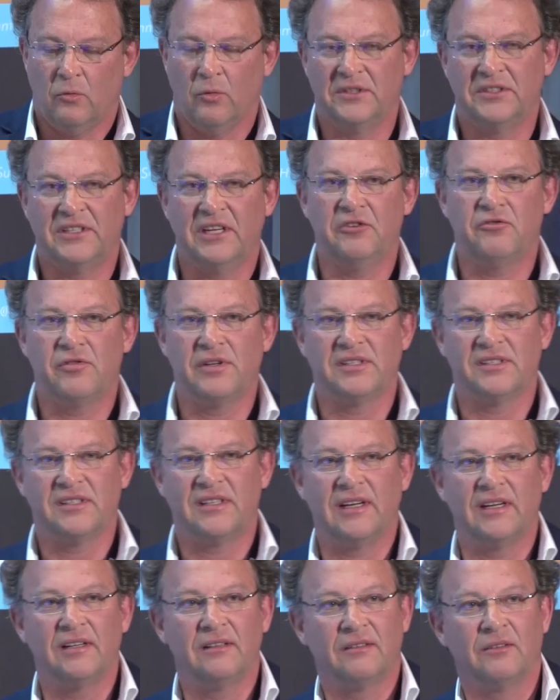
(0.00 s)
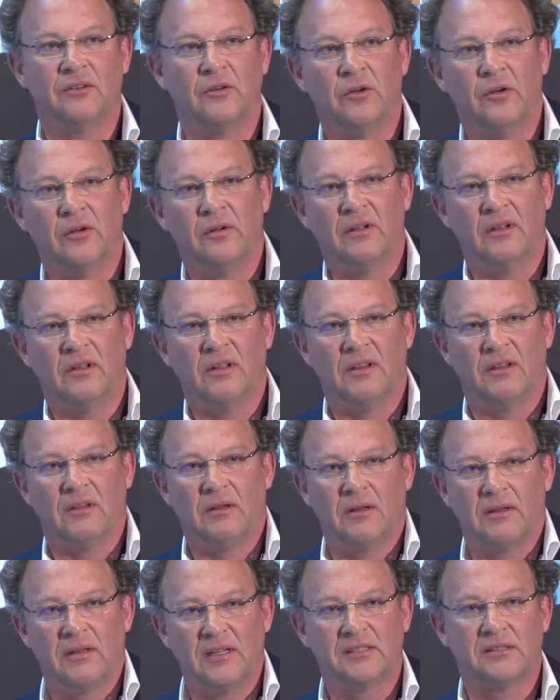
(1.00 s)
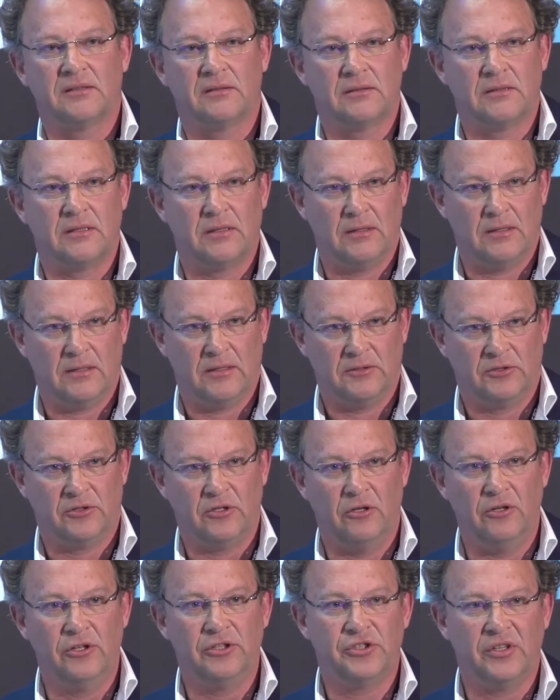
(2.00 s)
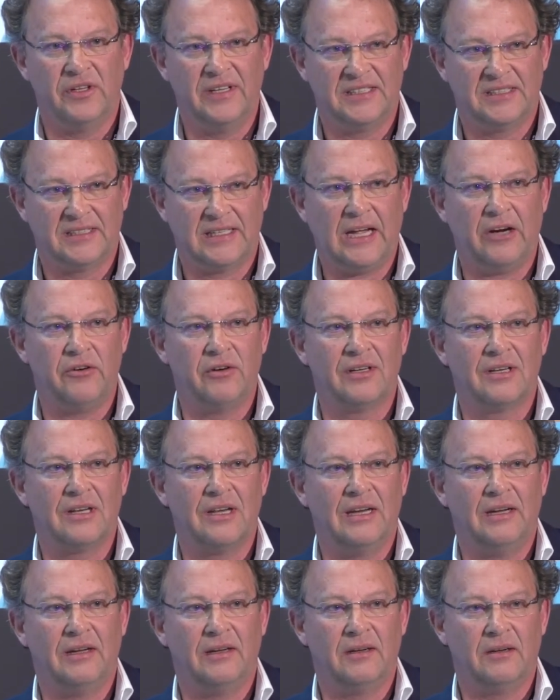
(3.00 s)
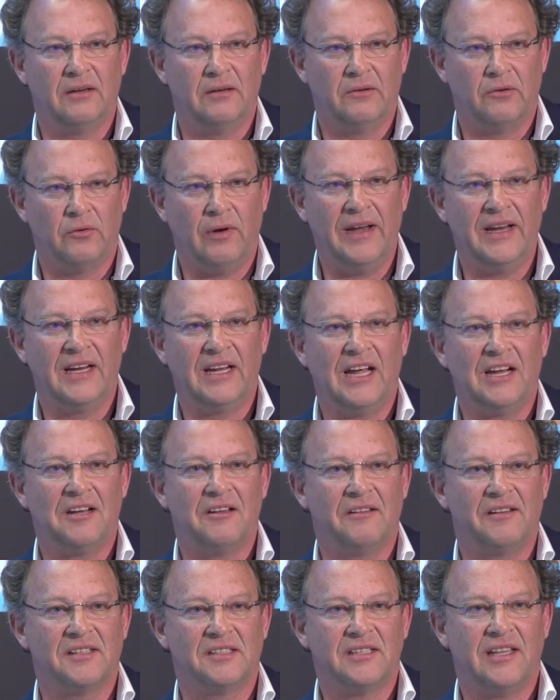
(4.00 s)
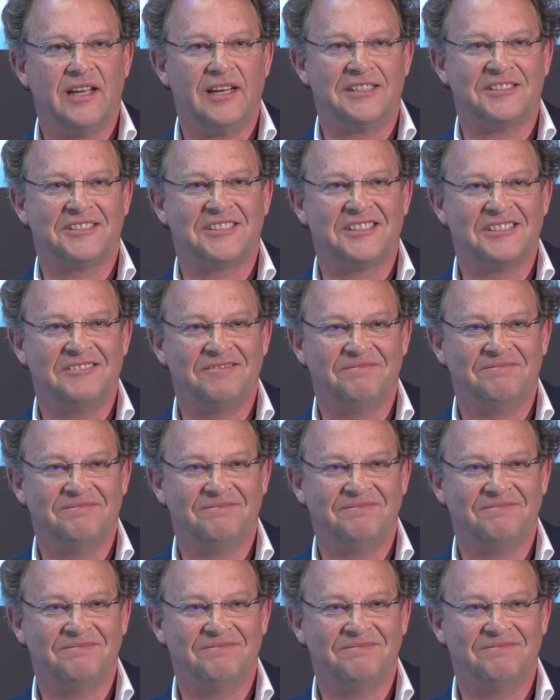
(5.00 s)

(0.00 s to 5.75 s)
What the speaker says: What's interesting, this solution is currently running out of the States.